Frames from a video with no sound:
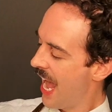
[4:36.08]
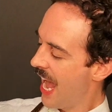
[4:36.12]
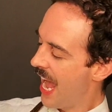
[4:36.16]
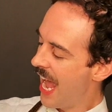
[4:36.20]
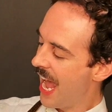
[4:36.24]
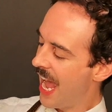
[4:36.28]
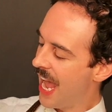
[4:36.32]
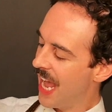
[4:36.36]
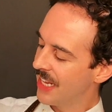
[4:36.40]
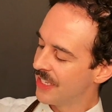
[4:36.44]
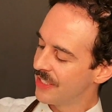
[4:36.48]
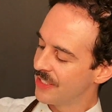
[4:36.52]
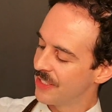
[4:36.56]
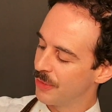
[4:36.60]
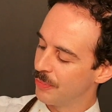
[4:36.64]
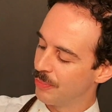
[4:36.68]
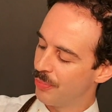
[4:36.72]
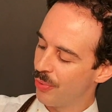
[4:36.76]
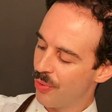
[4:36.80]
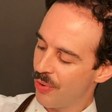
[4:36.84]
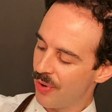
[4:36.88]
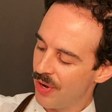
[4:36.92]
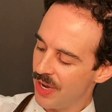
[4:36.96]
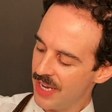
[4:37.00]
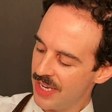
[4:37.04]
And the
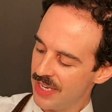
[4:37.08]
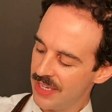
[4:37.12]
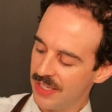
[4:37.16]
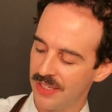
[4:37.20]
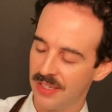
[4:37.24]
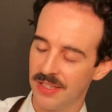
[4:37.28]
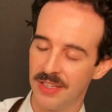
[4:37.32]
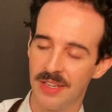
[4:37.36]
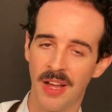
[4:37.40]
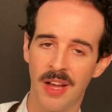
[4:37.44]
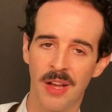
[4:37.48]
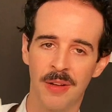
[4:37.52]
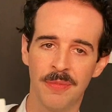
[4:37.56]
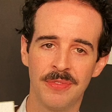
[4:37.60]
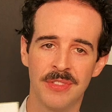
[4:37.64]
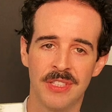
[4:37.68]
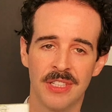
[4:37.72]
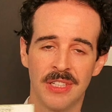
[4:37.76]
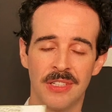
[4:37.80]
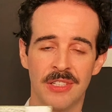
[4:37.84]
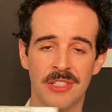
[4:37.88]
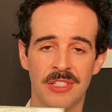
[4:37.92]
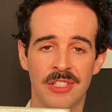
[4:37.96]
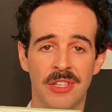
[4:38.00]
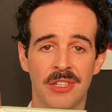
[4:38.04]
boy
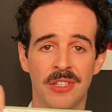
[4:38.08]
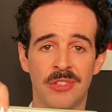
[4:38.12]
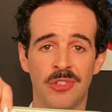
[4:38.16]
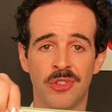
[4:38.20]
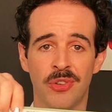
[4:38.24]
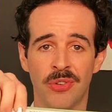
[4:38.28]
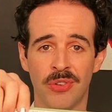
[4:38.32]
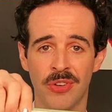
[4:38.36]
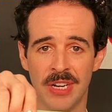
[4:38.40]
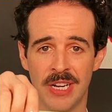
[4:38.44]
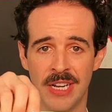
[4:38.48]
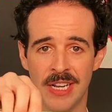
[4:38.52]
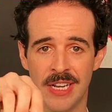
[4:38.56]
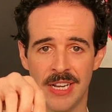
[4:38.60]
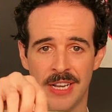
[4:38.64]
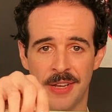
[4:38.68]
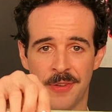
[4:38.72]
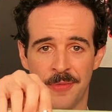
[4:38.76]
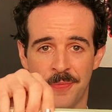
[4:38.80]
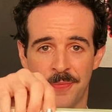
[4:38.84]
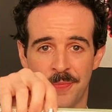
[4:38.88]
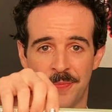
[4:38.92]
loved the tree.